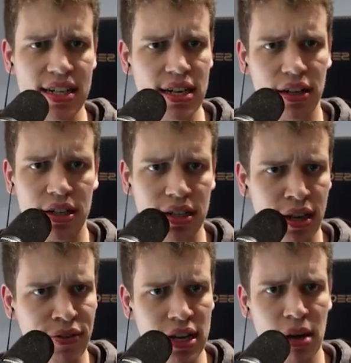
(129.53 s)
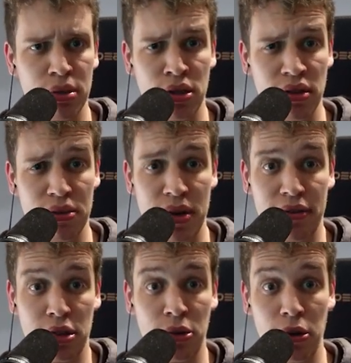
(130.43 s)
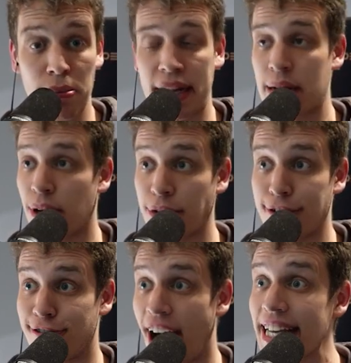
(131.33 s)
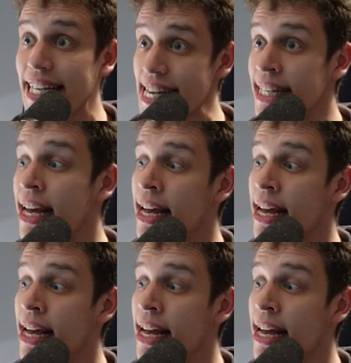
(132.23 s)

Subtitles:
170 episode that we have someone complain about the Viking.